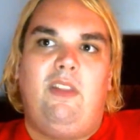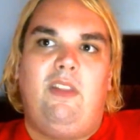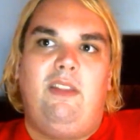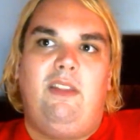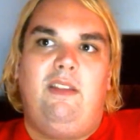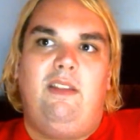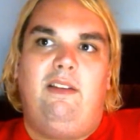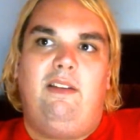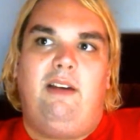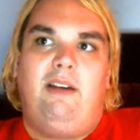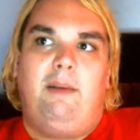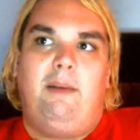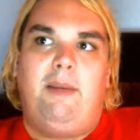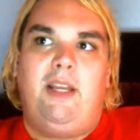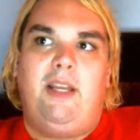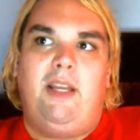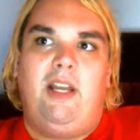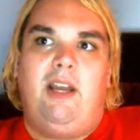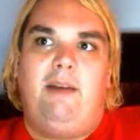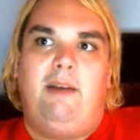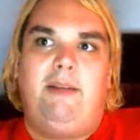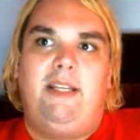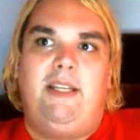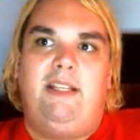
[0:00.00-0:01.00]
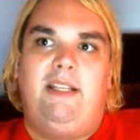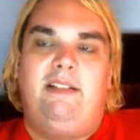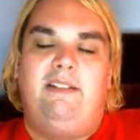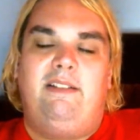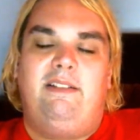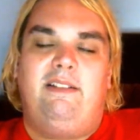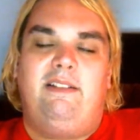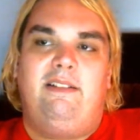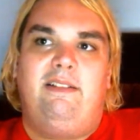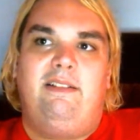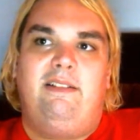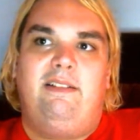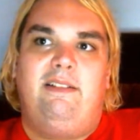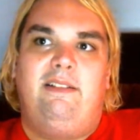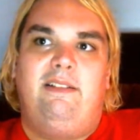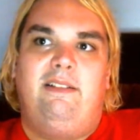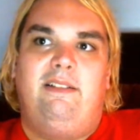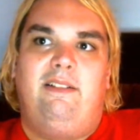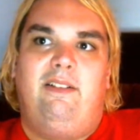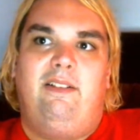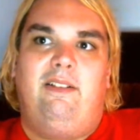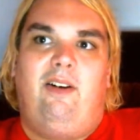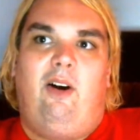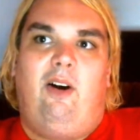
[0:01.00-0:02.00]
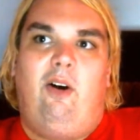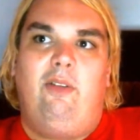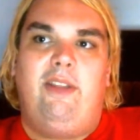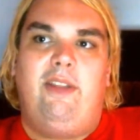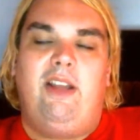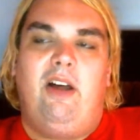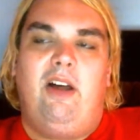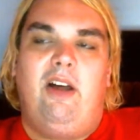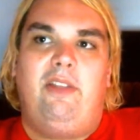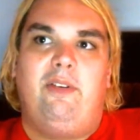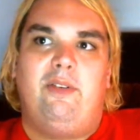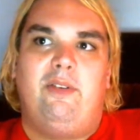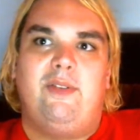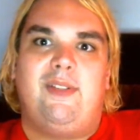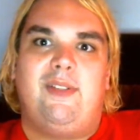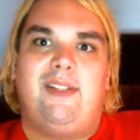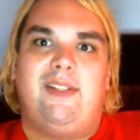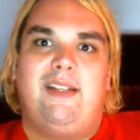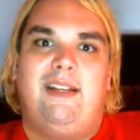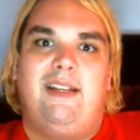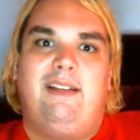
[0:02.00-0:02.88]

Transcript: I mean, I mean, all the others